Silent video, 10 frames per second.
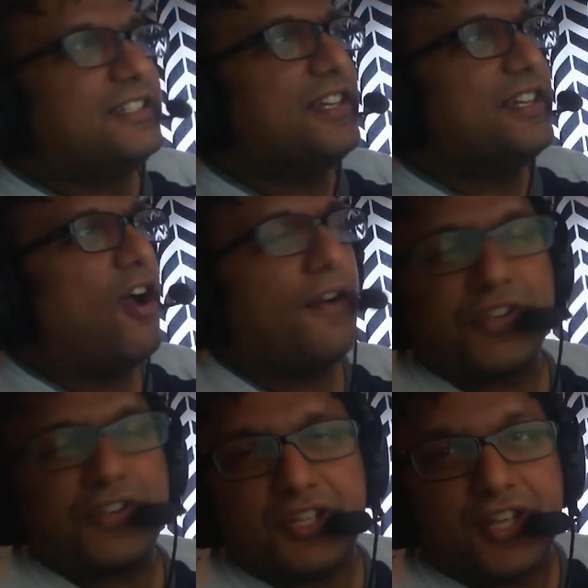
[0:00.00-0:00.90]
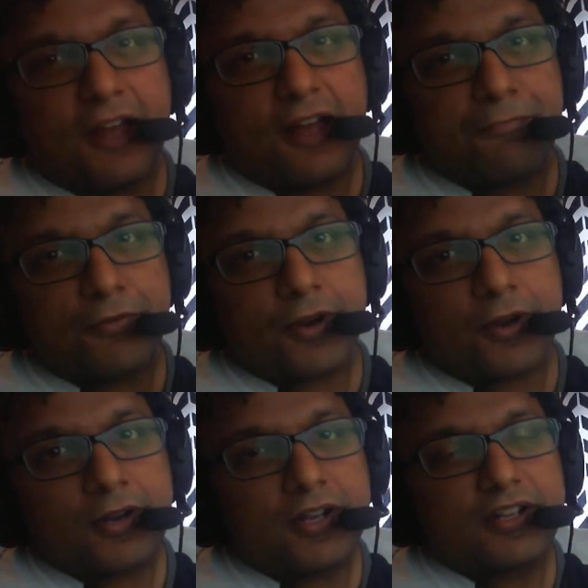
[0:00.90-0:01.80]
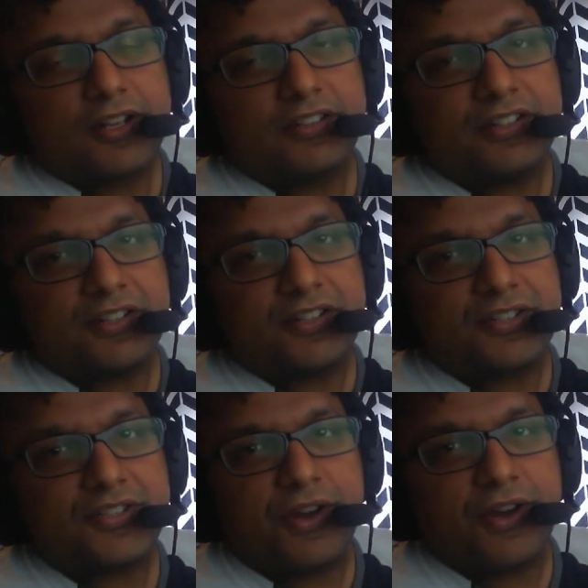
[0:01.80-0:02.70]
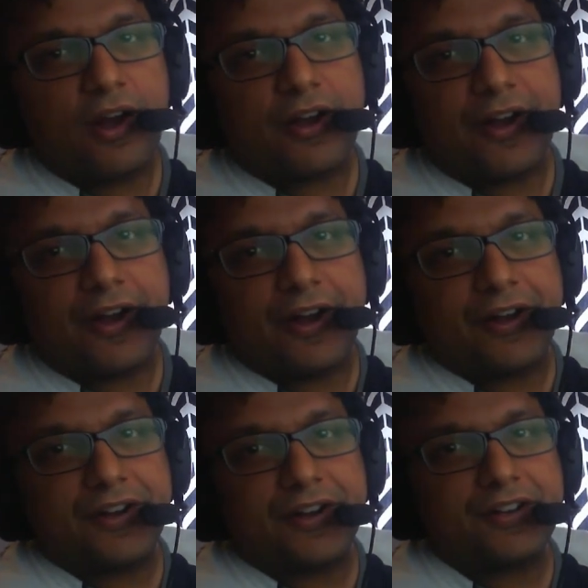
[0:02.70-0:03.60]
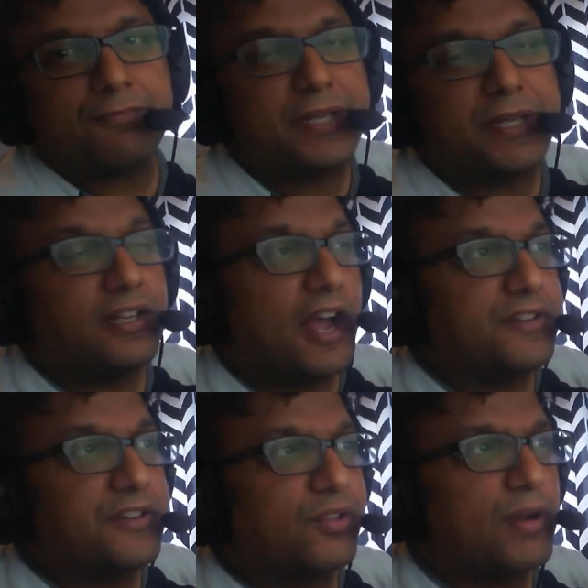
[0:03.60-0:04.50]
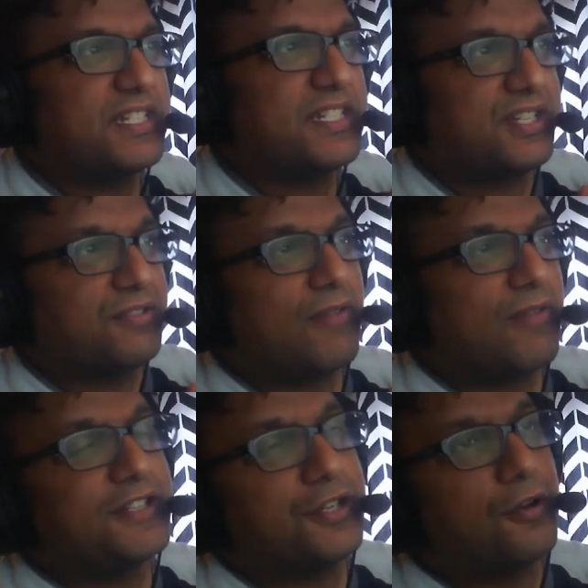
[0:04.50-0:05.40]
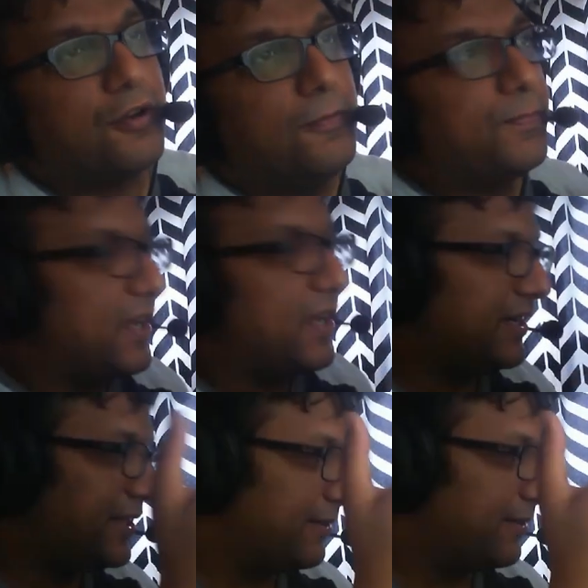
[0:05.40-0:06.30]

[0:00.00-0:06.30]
obviously the emperor is being kind of crazy, right? a